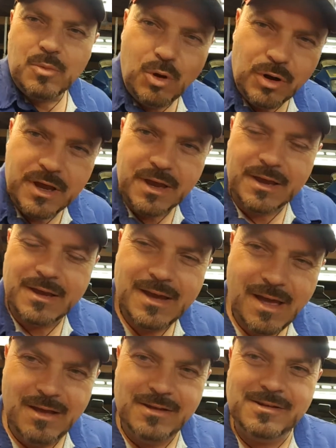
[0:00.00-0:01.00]
Morning!
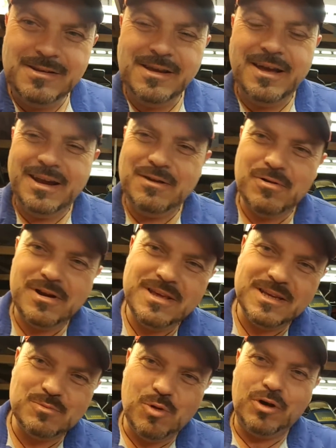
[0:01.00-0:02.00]
And it really
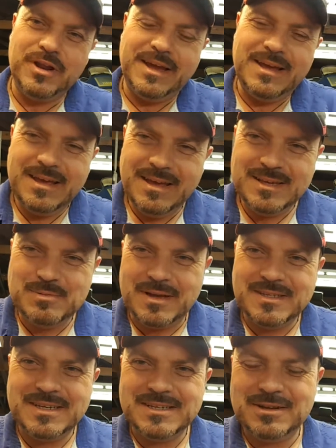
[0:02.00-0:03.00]
is morning. It's about
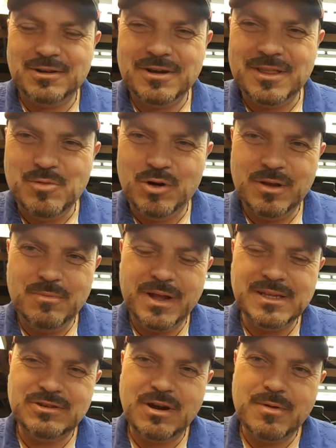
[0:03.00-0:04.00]
6 o'clock in the morning.
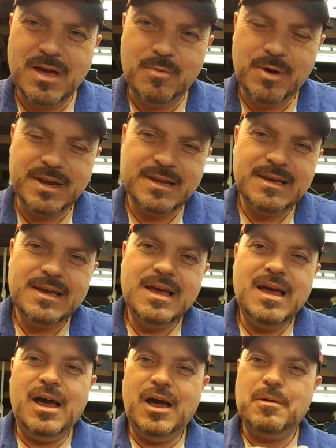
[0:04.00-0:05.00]
Ben's dragged me out of
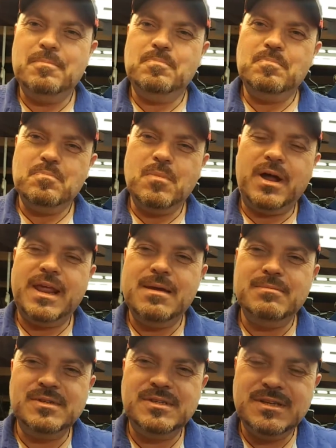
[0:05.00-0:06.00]
bed. My
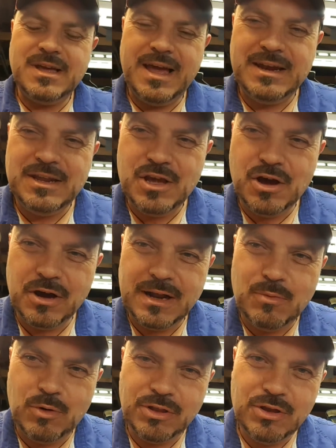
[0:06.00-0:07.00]
name's Andy Young and
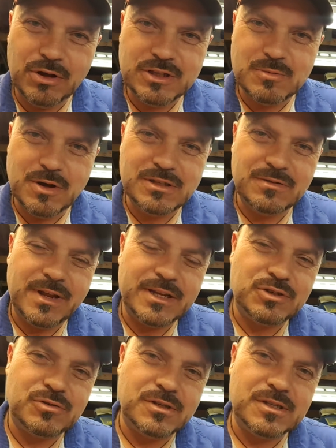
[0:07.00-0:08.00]
I'm one of the automotive
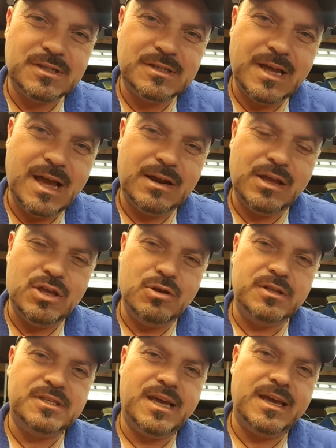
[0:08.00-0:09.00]
lecturers down at
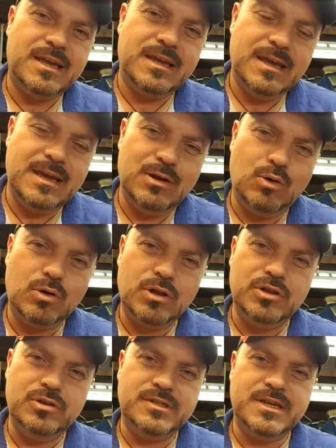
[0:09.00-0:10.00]
Unitech in
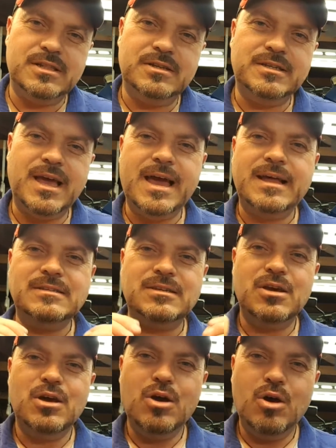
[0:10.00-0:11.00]
Auckland, New Zealand, and
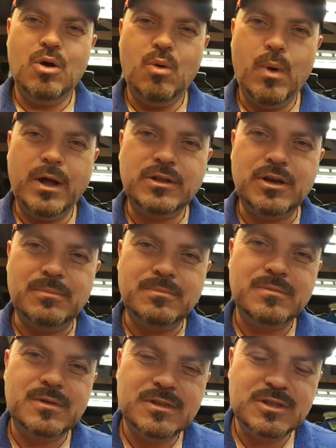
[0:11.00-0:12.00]
welcome
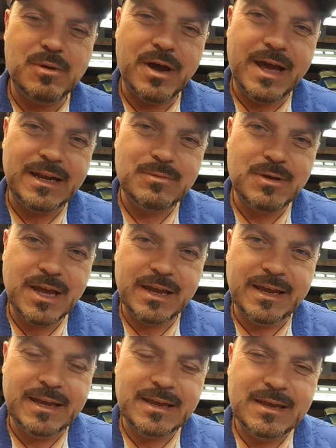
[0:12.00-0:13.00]
to my Andy
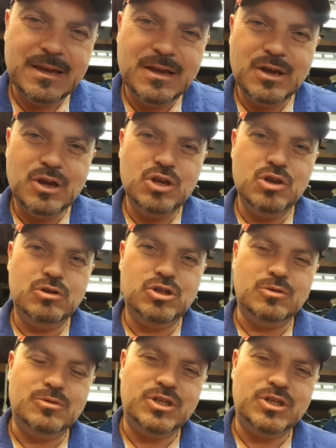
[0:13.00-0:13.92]
Mechanic YouTube